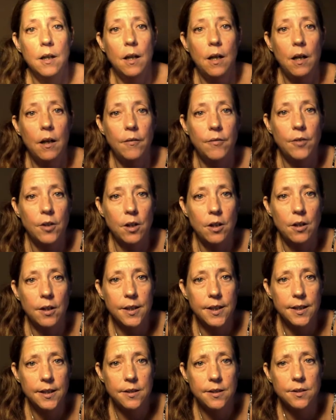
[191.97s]
of
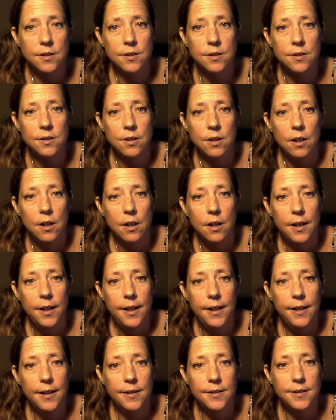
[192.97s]
August
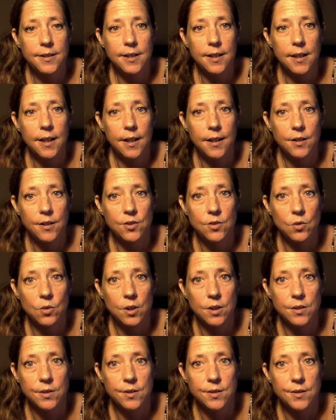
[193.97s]
is the Knight of
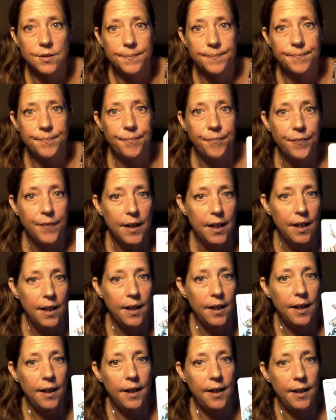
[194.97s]
Swords.
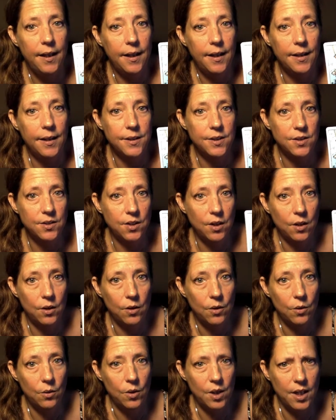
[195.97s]
And
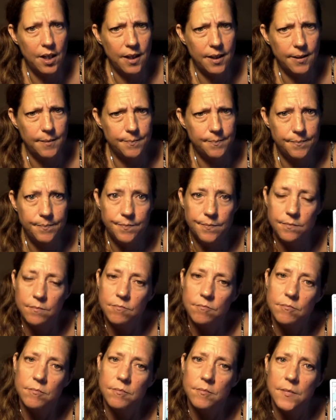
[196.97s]
so
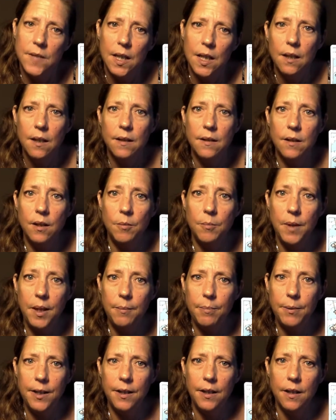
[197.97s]
there may
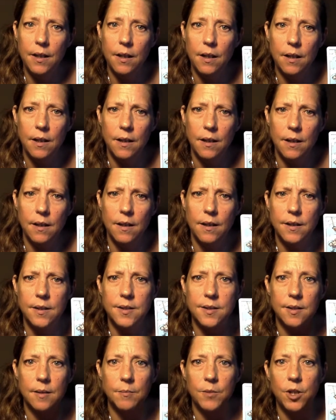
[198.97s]
be
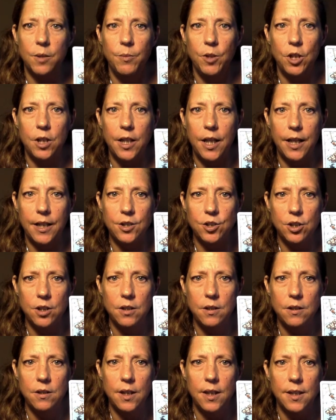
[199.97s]
some
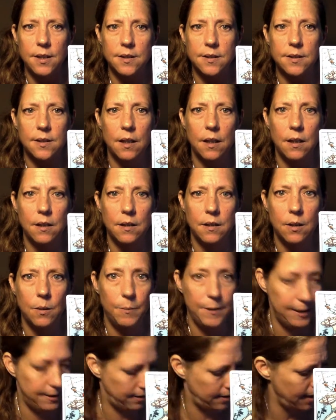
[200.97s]
communication that's a little
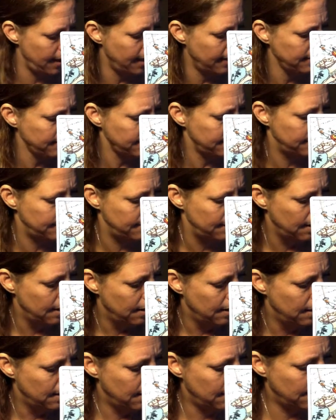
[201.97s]
bit tense
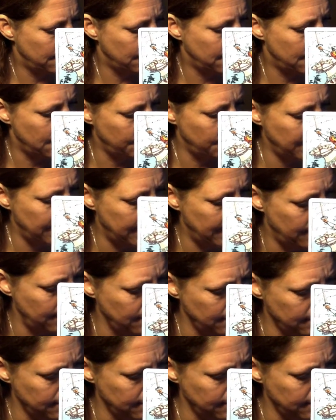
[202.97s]
coming in.